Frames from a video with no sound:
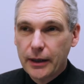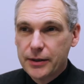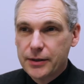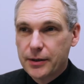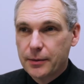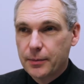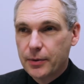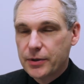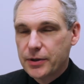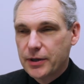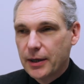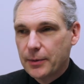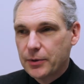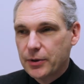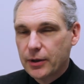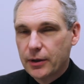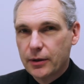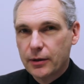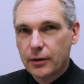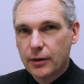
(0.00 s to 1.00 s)
That's a
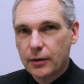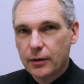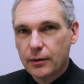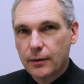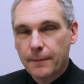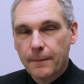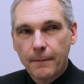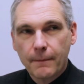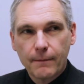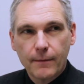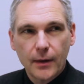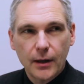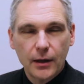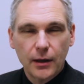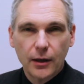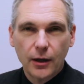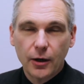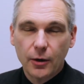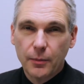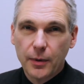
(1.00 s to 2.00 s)
perception
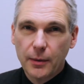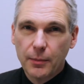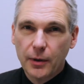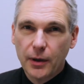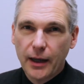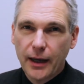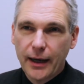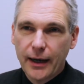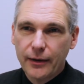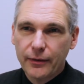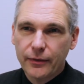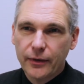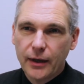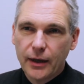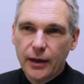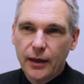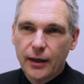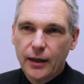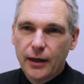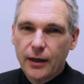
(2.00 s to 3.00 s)
a lot of people have.
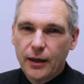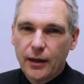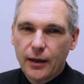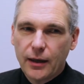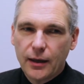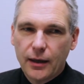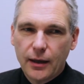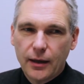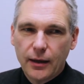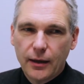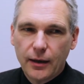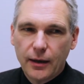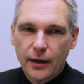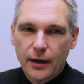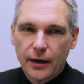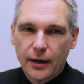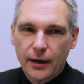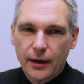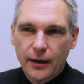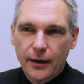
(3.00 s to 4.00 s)

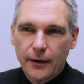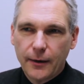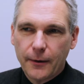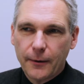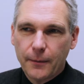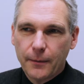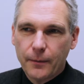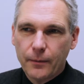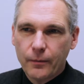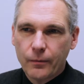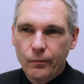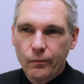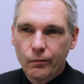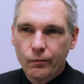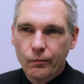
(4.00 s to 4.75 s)
Um,